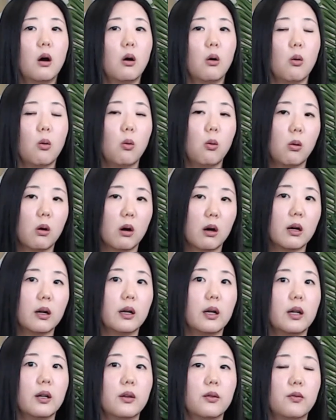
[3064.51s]
or
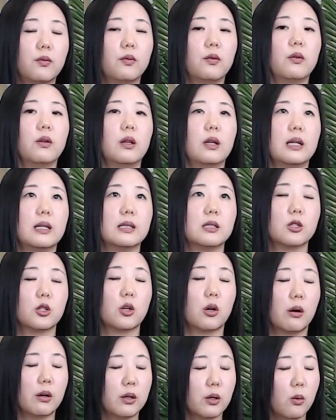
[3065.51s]
if it's
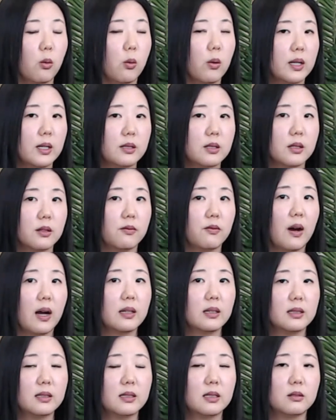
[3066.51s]
current according to the
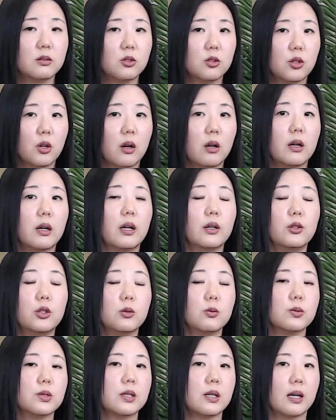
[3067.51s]
filing dates chart and
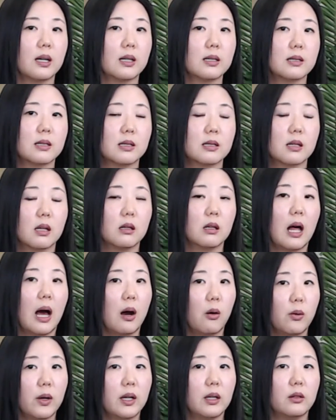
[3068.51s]
USCIS is
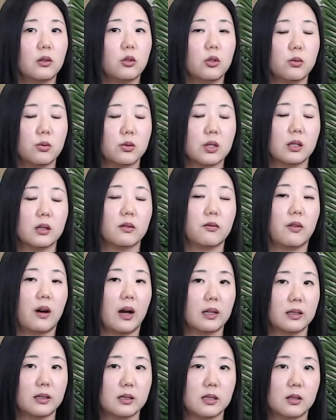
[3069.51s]
allowing using the
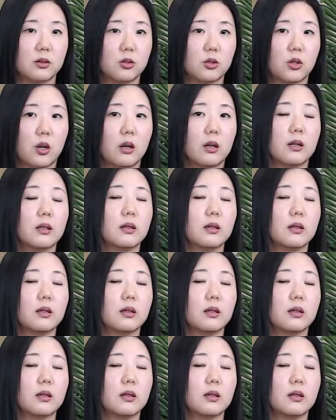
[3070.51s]
filing dates chart,